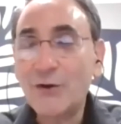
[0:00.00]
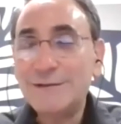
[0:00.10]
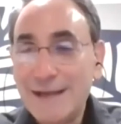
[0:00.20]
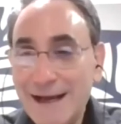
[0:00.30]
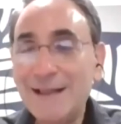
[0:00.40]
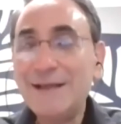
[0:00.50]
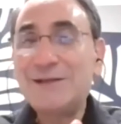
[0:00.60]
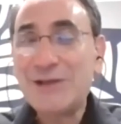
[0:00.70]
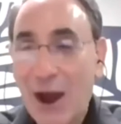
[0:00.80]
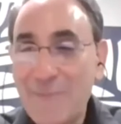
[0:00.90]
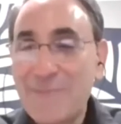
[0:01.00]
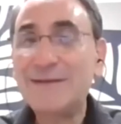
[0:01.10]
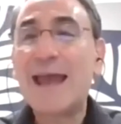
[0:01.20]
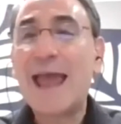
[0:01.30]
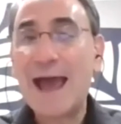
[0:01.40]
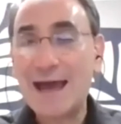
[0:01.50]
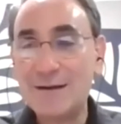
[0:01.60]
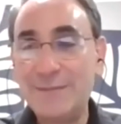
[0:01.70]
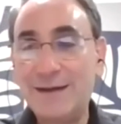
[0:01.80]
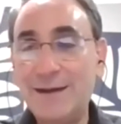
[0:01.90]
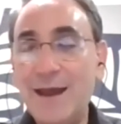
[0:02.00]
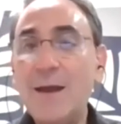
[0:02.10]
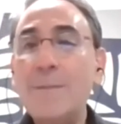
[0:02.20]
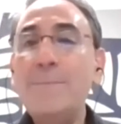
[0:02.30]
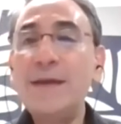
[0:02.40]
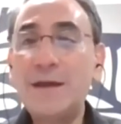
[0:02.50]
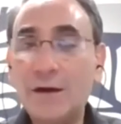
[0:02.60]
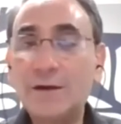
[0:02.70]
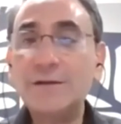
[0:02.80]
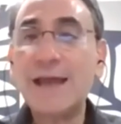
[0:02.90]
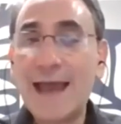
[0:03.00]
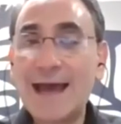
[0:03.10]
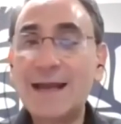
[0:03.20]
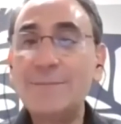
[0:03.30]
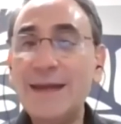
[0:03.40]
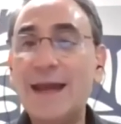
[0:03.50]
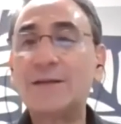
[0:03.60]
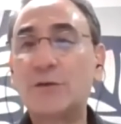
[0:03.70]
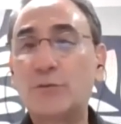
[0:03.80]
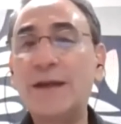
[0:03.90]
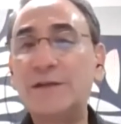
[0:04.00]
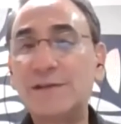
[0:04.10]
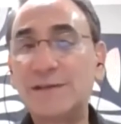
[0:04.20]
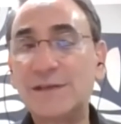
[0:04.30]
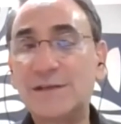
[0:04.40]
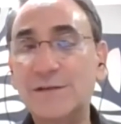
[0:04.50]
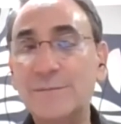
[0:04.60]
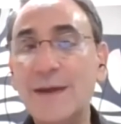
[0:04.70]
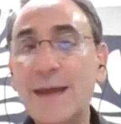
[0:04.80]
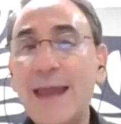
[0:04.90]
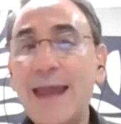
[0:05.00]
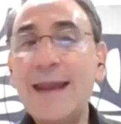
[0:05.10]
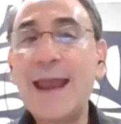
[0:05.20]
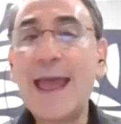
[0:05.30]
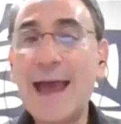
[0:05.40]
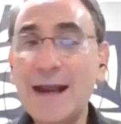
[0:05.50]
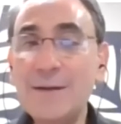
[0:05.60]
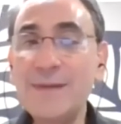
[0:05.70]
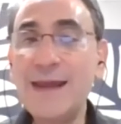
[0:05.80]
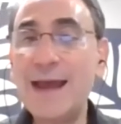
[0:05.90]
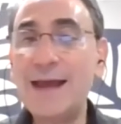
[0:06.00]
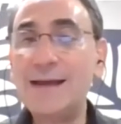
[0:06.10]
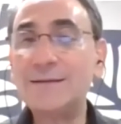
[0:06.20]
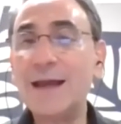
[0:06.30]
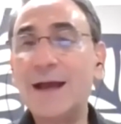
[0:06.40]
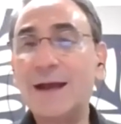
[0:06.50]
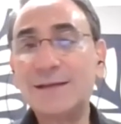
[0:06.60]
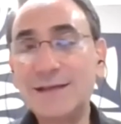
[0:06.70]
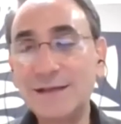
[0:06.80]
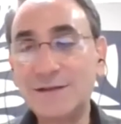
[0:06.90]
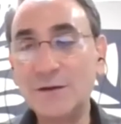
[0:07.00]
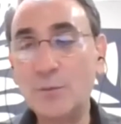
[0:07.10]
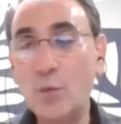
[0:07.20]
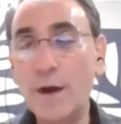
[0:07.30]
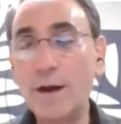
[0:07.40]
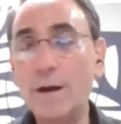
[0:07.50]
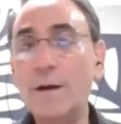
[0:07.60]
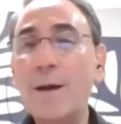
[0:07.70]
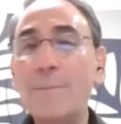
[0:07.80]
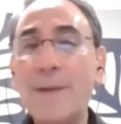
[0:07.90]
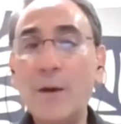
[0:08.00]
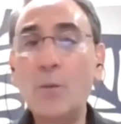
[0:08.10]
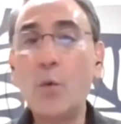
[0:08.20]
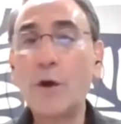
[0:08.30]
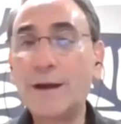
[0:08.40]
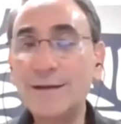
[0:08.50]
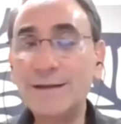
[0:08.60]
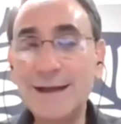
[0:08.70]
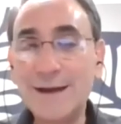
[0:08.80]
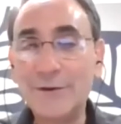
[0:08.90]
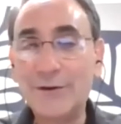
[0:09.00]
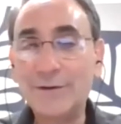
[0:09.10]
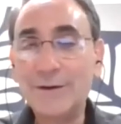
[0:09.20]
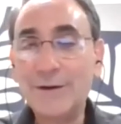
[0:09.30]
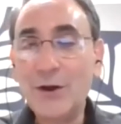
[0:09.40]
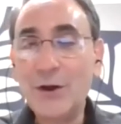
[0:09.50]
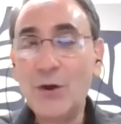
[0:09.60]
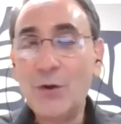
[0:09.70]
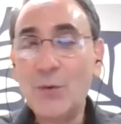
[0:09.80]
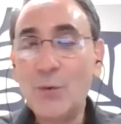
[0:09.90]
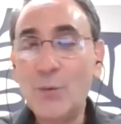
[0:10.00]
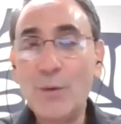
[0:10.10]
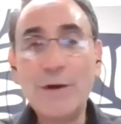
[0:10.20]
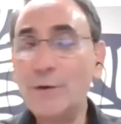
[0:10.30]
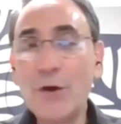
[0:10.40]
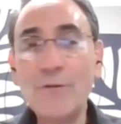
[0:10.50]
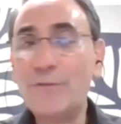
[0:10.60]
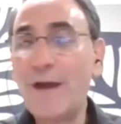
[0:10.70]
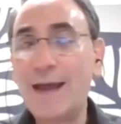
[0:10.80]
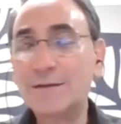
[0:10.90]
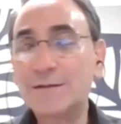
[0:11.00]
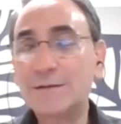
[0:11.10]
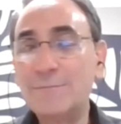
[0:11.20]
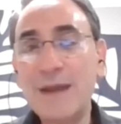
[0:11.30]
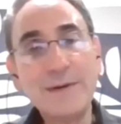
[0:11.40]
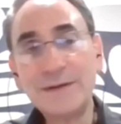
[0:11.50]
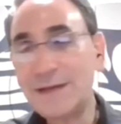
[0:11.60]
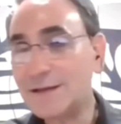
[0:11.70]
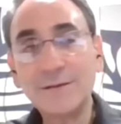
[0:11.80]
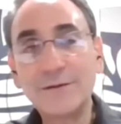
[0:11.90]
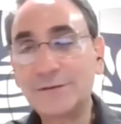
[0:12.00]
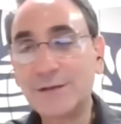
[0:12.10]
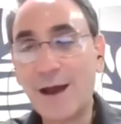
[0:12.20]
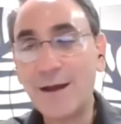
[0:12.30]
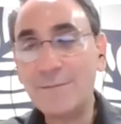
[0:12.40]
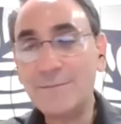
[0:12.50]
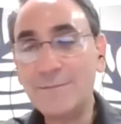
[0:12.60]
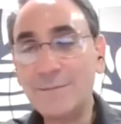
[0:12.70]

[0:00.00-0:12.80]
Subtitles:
our daily shopping to Atomy, because Atomy has a righteous system, and Atomy has a system where by working together, we don't go fast. Maybe it takes a little time,